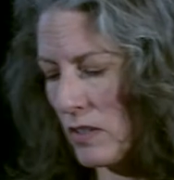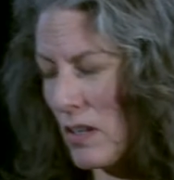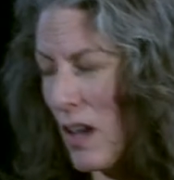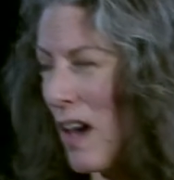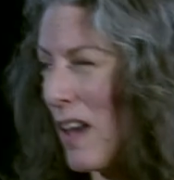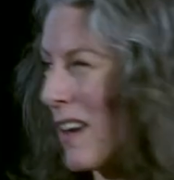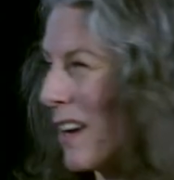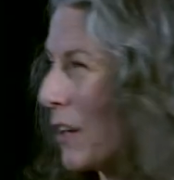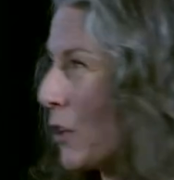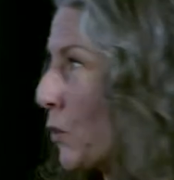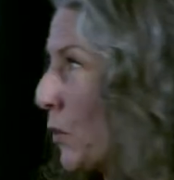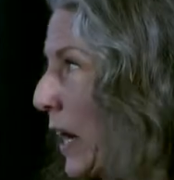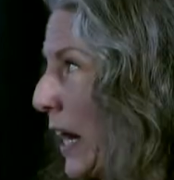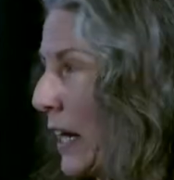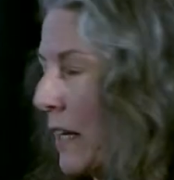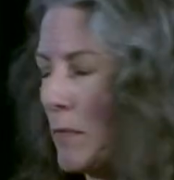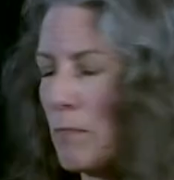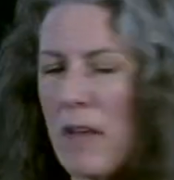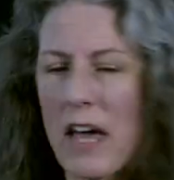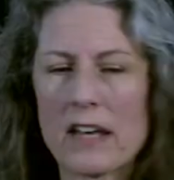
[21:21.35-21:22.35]
not a
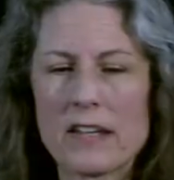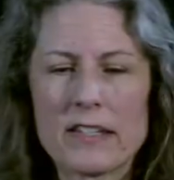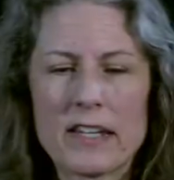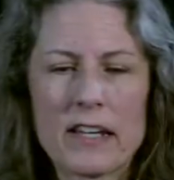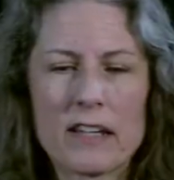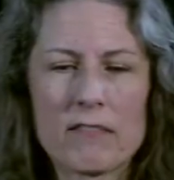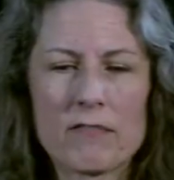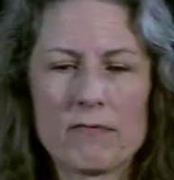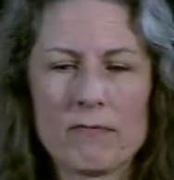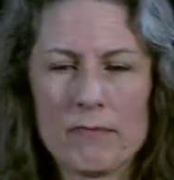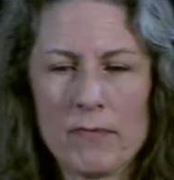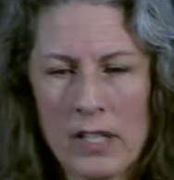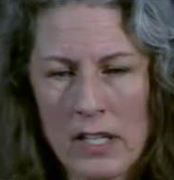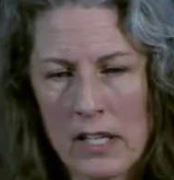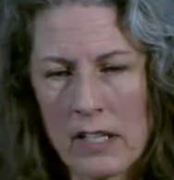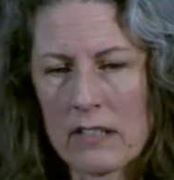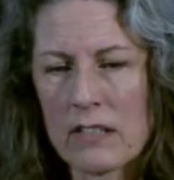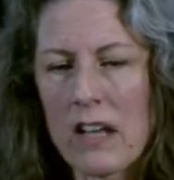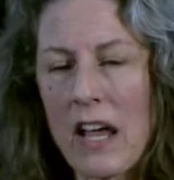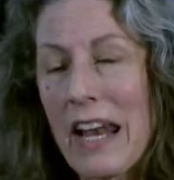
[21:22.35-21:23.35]
great metadata.
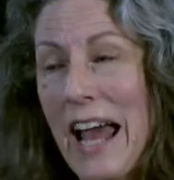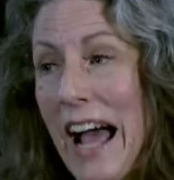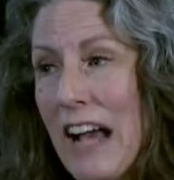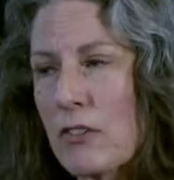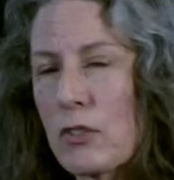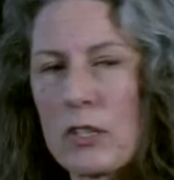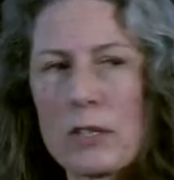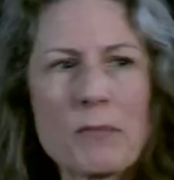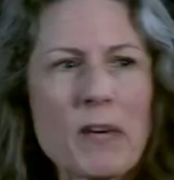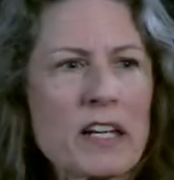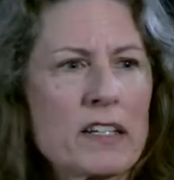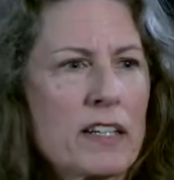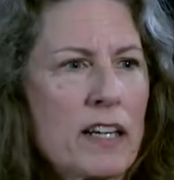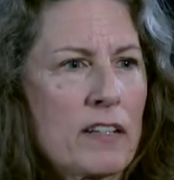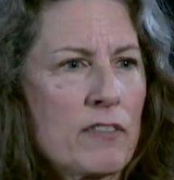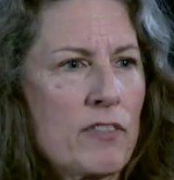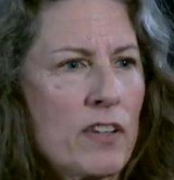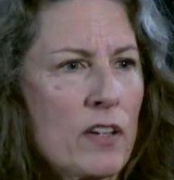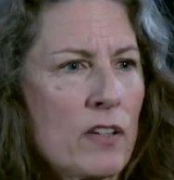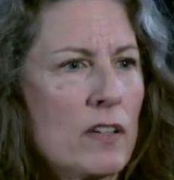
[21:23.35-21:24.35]
It's not actually a
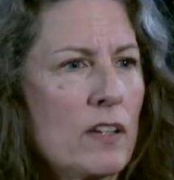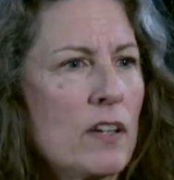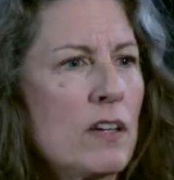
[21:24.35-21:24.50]
metadata field.